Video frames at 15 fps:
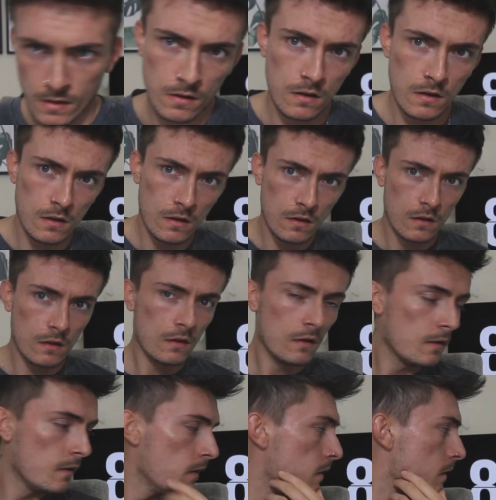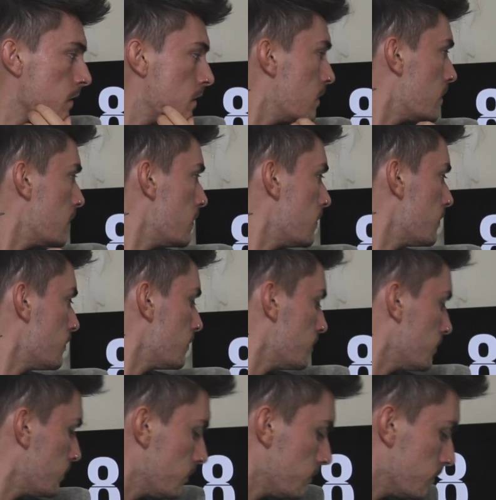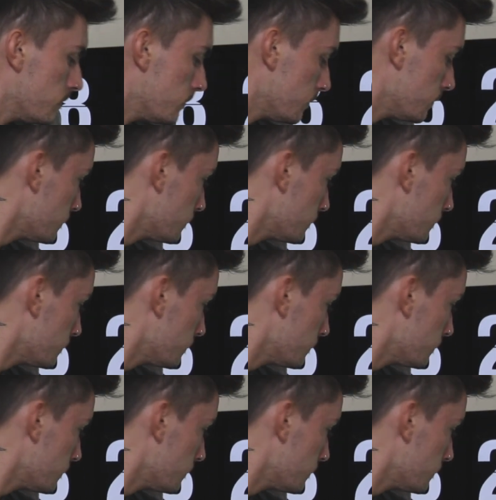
Just imagine, right, when we